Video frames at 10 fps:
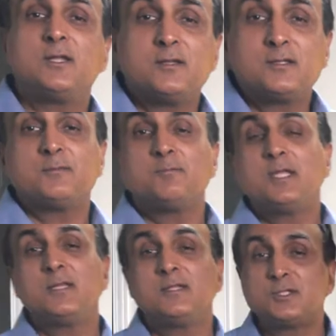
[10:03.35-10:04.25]
doesn't
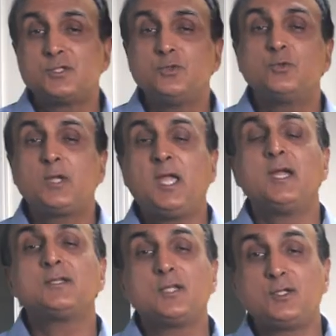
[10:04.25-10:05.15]
mean that you
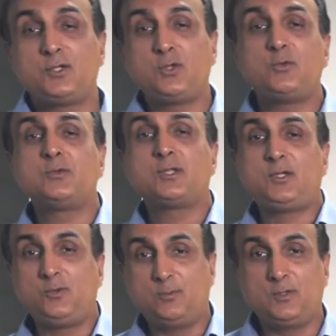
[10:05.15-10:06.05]
can't use
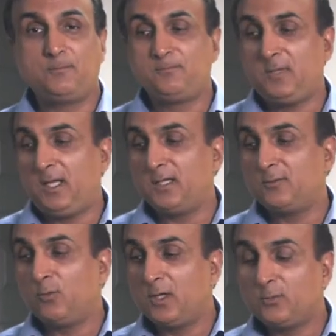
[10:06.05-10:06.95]
humor.
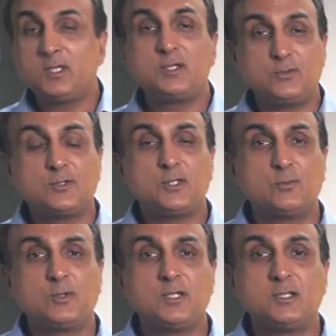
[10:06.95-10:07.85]
And one way to use
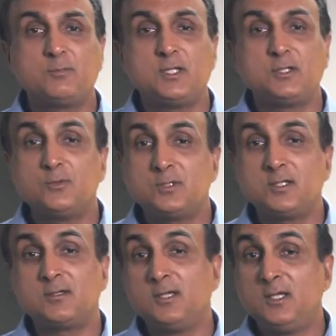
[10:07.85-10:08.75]
humor is by
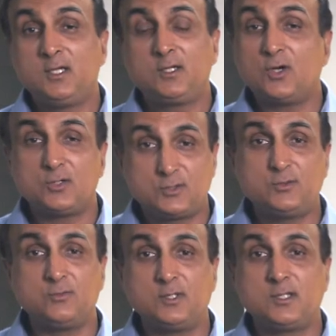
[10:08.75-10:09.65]
using
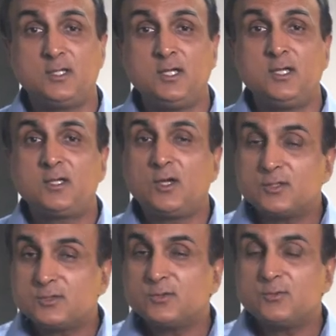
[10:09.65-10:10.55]
cartoons.
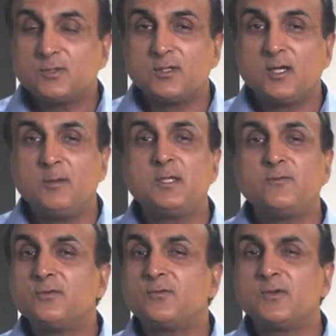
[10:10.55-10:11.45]
Cartoons, how many
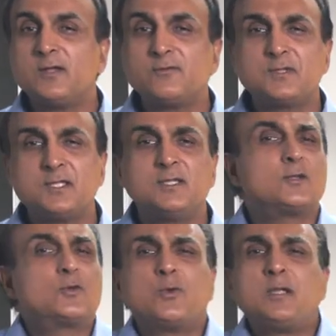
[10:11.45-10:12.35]
of you have ever seen a
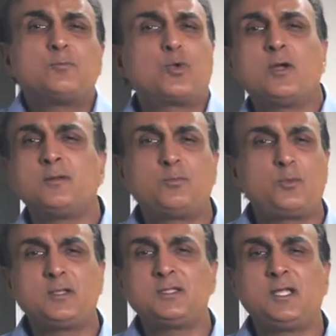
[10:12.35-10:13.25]
great
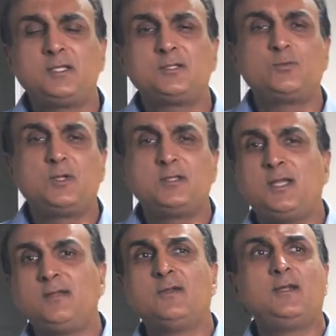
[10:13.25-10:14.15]
presentation where
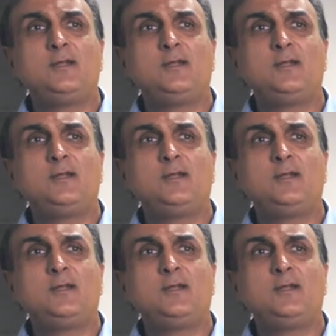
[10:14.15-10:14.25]
they